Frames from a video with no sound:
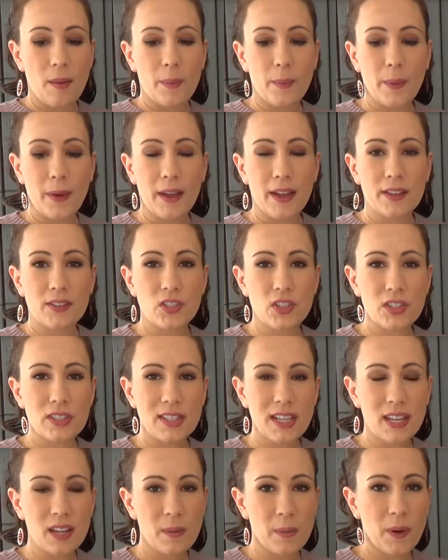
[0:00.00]
But just
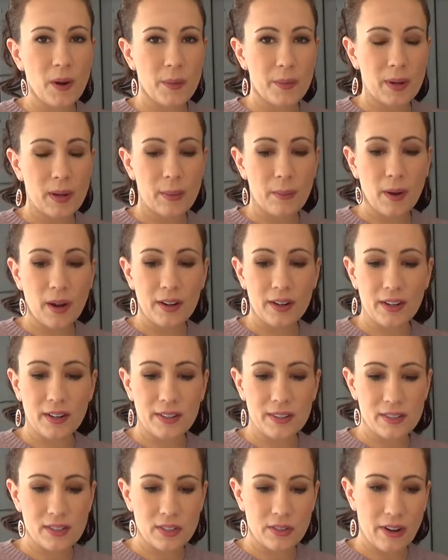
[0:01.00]
take a permanent marker
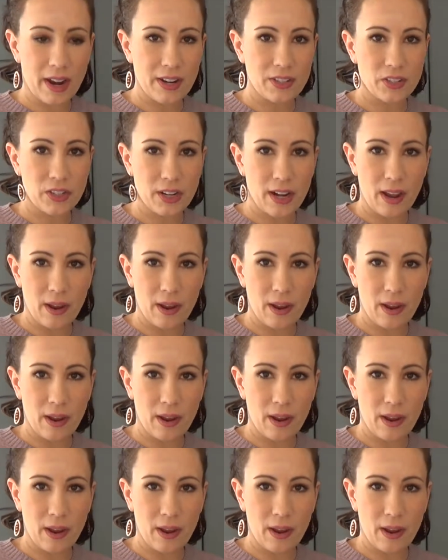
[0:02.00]
and scratch it